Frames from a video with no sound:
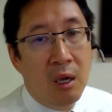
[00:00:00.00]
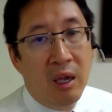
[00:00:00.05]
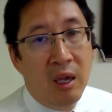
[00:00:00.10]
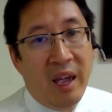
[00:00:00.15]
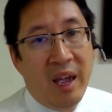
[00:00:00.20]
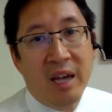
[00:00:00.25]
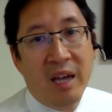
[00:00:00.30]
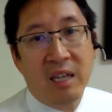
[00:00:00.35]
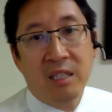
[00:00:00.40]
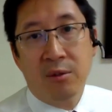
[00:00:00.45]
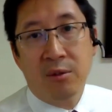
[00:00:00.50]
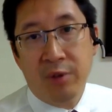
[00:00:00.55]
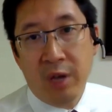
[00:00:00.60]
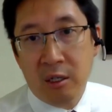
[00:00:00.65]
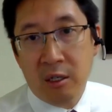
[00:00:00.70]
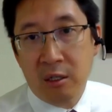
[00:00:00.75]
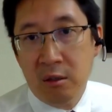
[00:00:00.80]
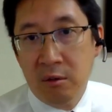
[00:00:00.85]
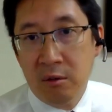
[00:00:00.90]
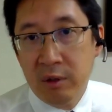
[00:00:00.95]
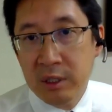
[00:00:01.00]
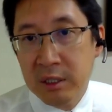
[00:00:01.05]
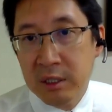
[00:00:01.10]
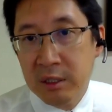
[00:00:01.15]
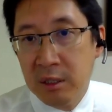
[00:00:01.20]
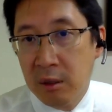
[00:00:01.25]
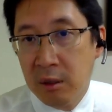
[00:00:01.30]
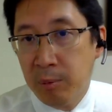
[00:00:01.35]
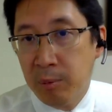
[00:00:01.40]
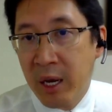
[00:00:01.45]
as effective as
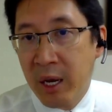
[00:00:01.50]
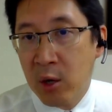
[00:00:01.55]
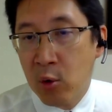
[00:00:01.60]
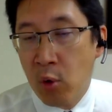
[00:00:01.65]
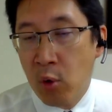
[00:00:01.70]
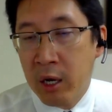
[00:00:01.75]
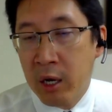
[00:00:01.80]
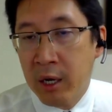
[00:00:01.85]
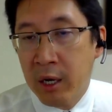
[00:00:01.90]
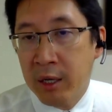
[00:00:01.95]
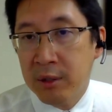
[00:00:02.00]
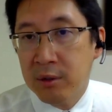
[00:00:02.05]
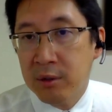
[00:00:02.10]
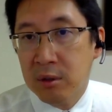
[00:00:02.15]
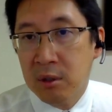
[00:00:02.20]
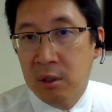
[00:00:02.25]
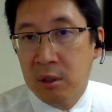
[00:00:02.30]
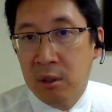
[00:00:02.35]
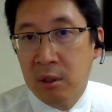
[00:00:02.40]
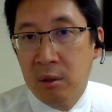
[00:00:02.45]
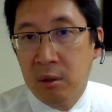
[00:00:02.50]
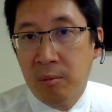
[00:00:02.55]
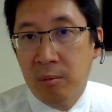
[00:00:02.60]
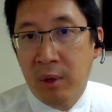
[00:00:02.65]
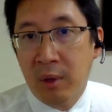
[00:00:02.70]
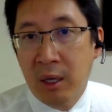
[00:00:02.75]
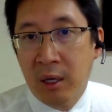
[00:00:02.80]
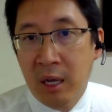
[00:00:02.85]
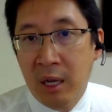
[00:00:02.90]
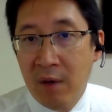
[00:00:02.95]
the biguanides
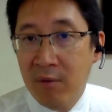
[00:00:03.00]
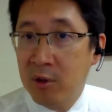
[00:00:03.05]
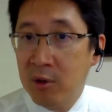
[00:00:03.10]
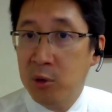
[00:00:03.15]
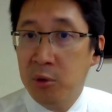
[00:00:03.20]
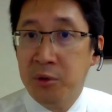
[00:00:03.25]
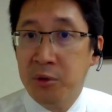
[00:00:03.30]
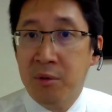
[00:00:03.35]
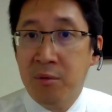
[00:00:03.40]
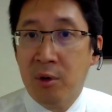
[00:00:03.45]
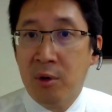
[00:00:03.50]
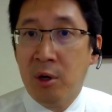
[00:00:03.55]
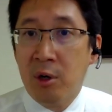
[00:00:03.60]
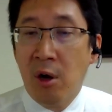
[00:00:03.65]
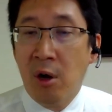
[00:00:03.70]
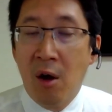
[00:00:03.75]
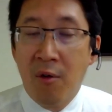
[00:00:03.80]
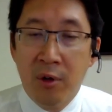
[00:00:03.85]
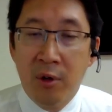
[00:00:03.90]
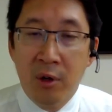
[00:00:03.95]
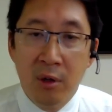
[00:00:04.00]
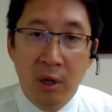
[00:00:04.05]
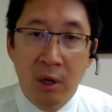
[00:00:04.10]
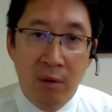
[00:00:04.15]
um, and haven't used them very often.